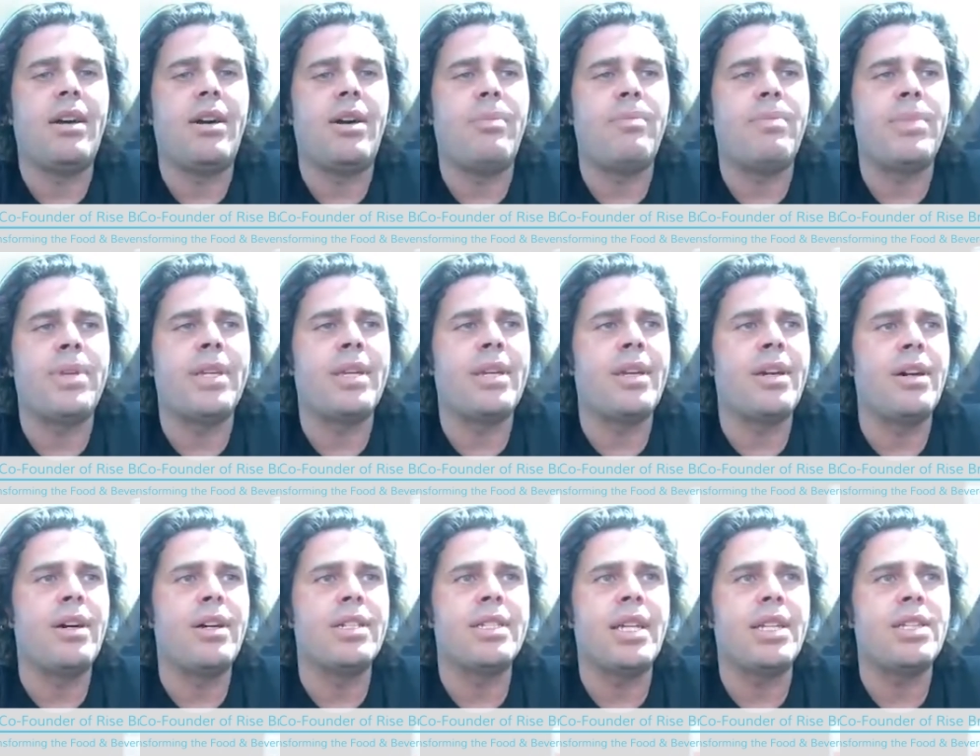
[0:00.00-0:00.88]

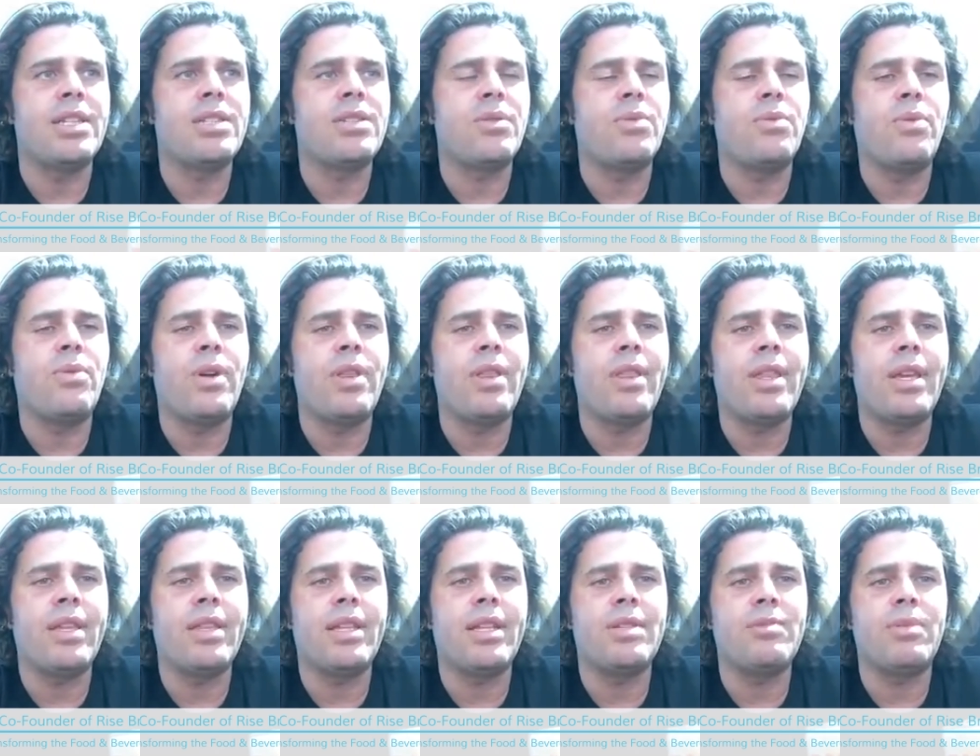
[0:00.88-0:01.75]
because that's the one
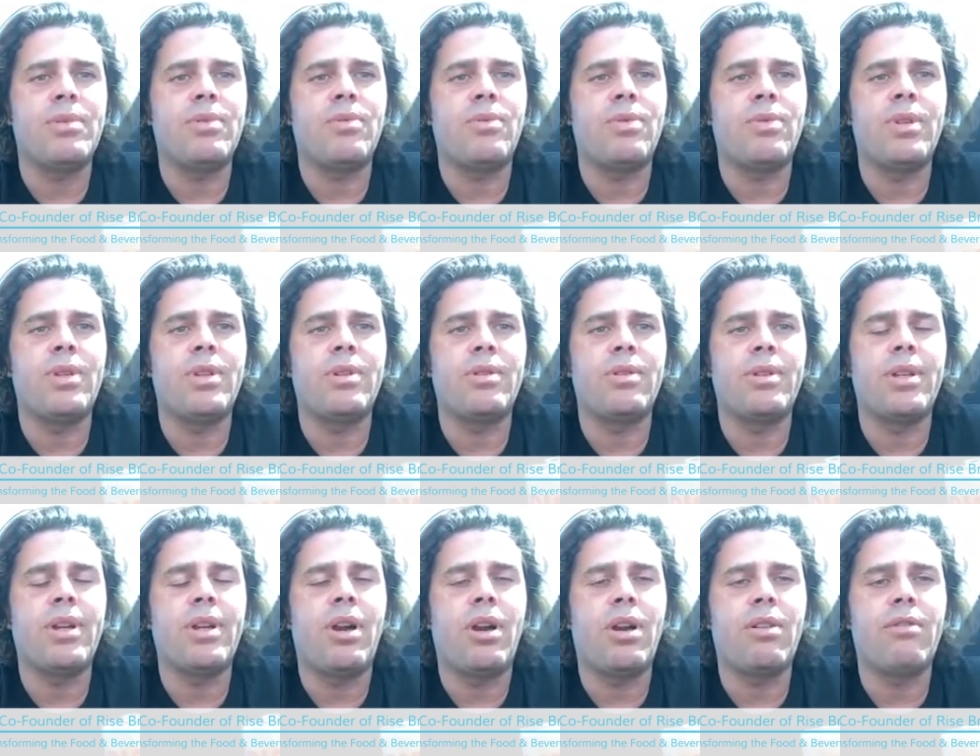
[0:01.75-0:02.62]
thing that's been really,
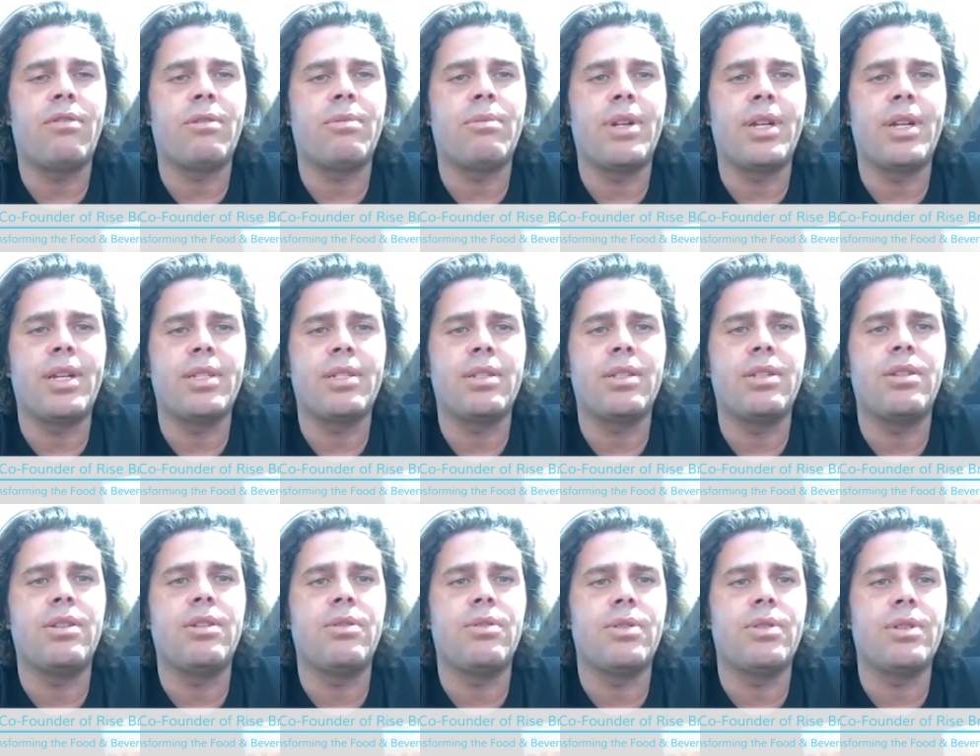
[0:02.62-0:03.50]
really hard for brands to
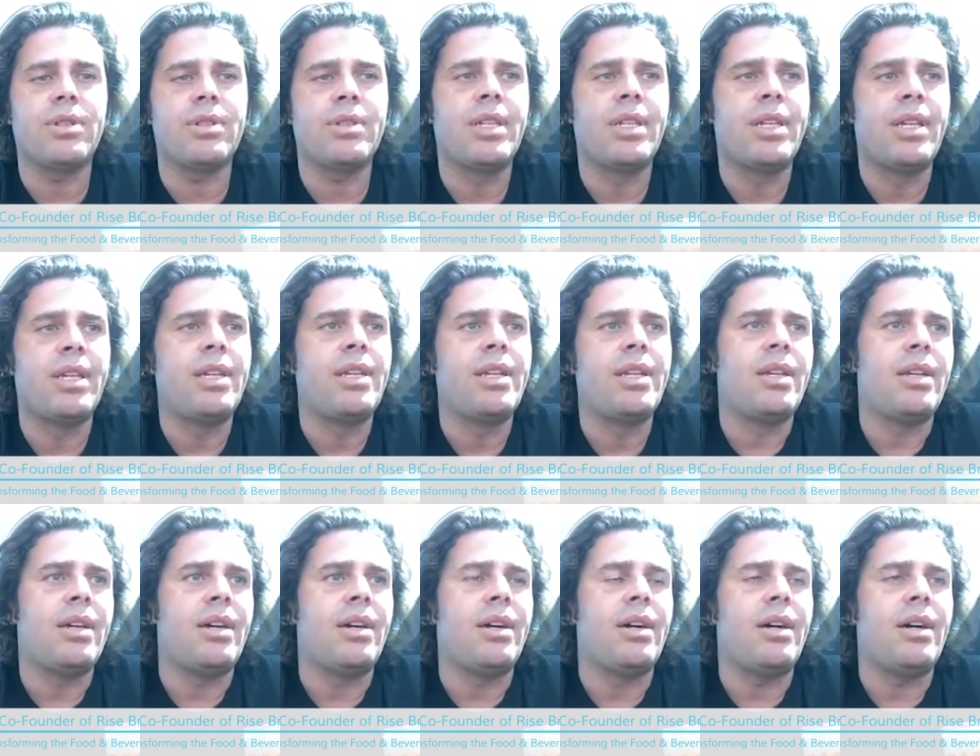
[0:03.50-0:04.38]
do is
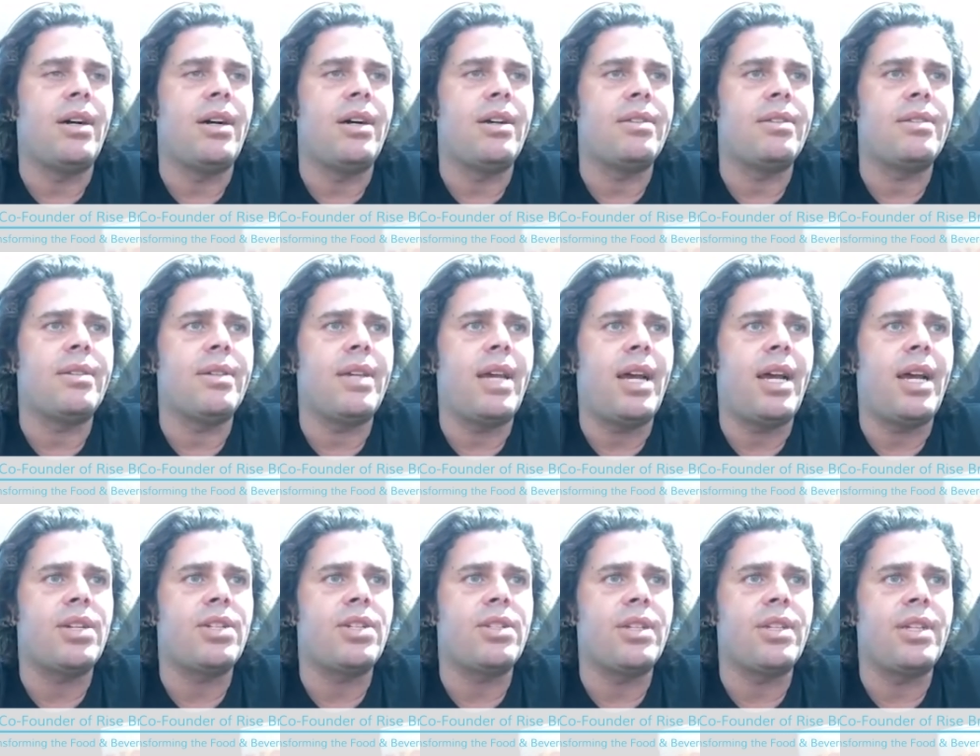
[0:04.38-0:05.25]
to
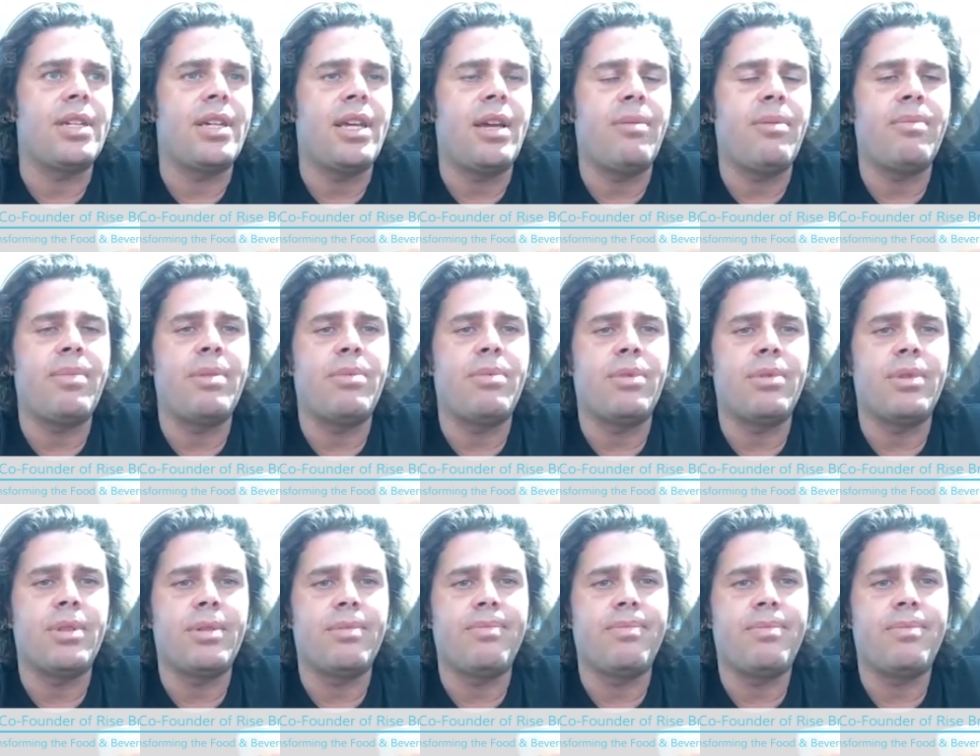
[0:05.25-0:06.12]
actually get
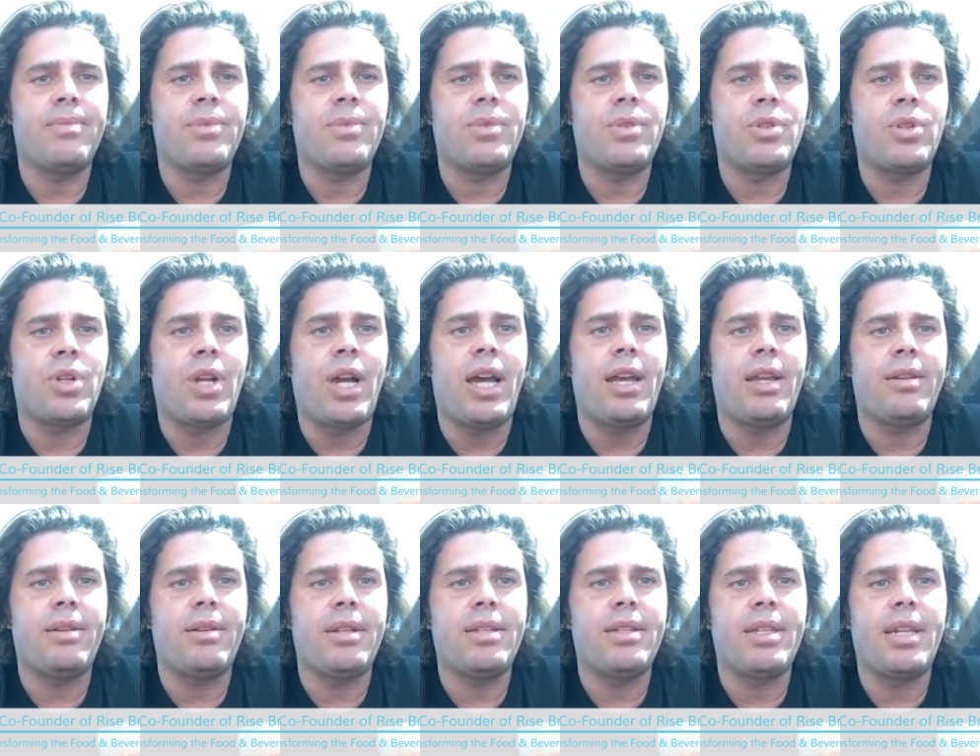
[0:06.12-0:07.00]
people to try it
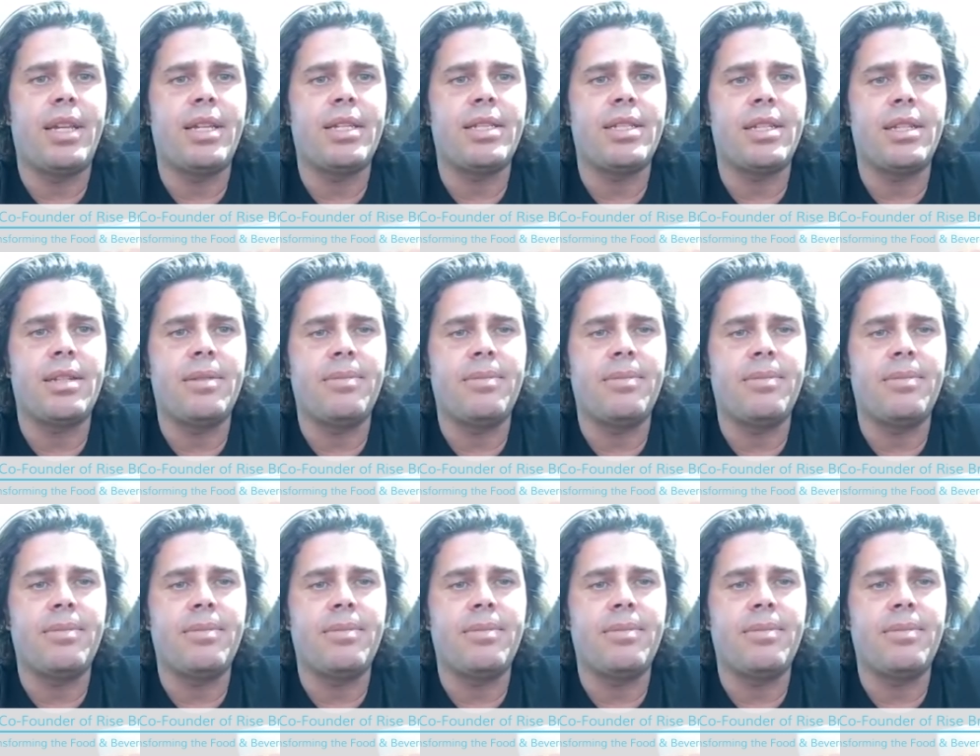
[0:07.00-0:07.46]
and taste it.